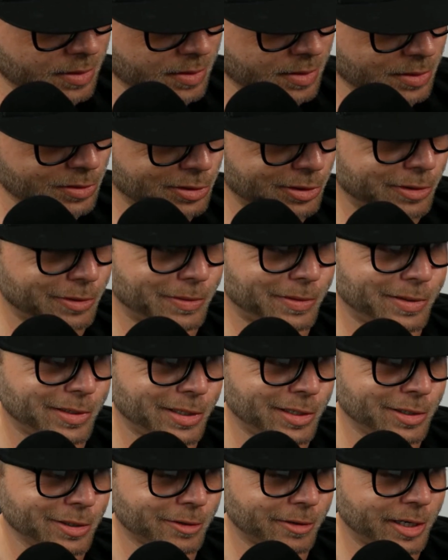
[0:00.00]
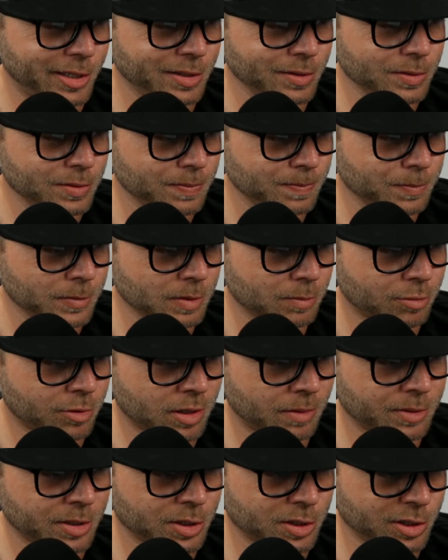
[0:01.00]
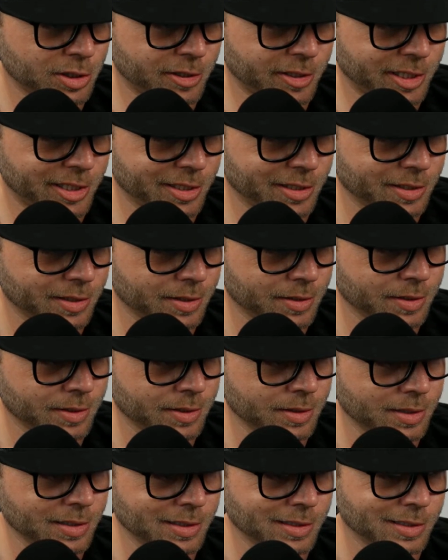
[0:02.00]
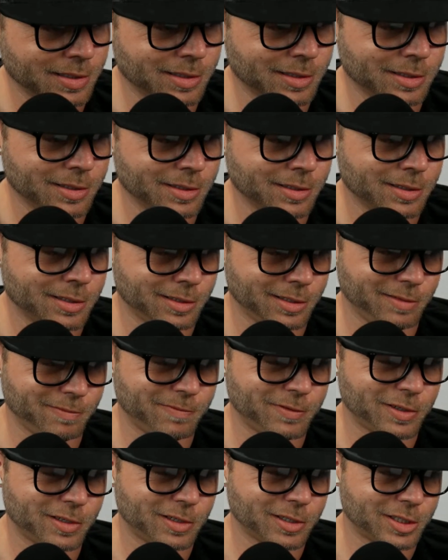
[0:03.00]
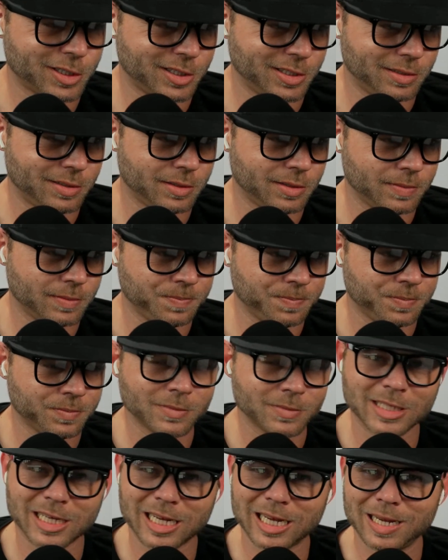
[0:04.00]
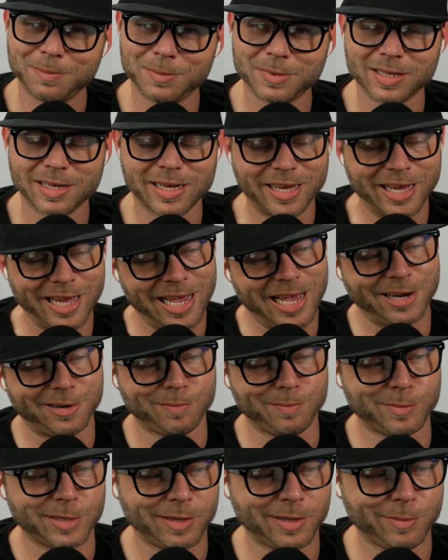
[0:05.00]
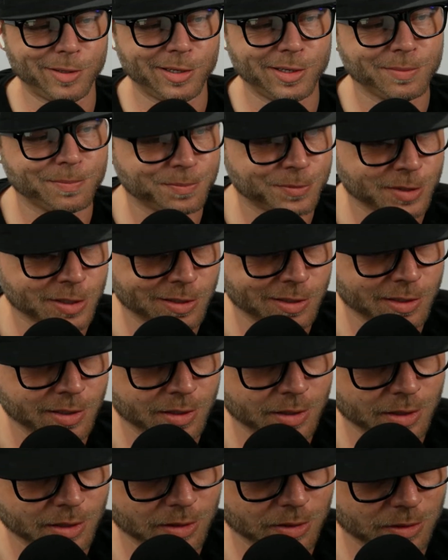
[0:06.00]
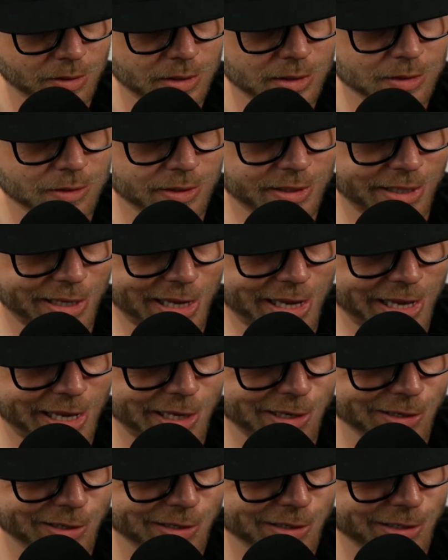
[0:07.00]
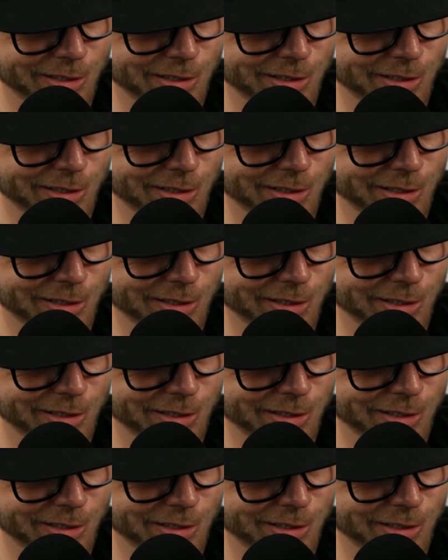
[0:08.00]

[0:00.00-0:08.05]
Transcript: So integrations, prompt engineering. Functions. Time to add them, baby. Let's click add.